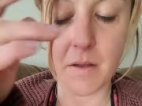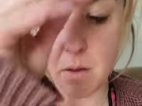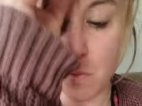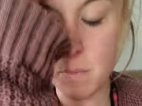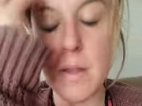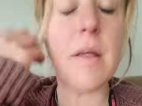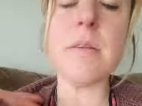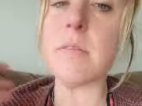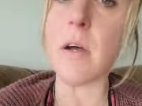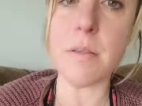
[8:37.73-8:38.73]
a woman. That
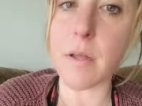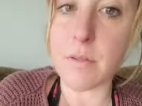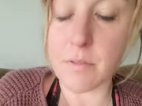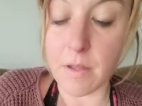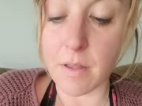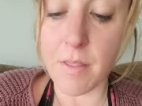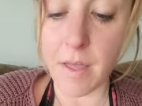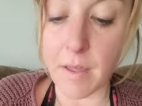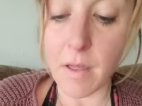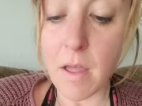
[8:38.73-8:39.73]
is not the
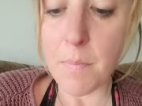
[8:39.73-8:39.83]
thing.